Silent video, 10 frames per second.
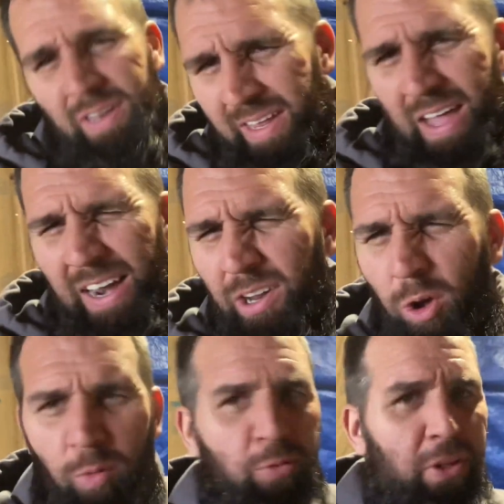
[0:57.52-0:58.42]
to kind of
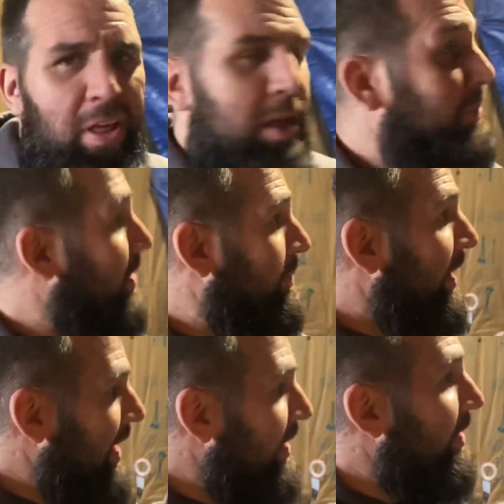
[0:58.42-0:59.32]
hopefully keep some of the
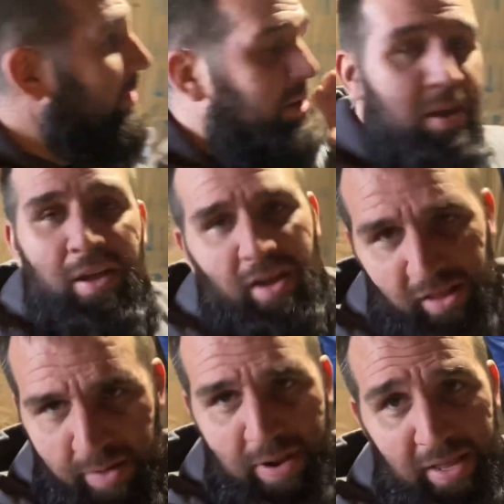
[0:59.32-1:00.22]
heat in,
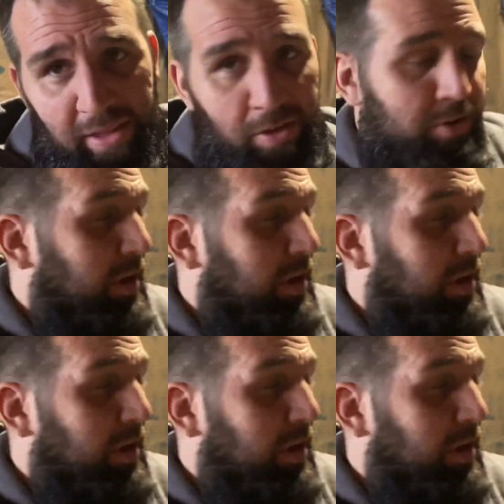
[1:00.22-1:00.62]
eliminate the other side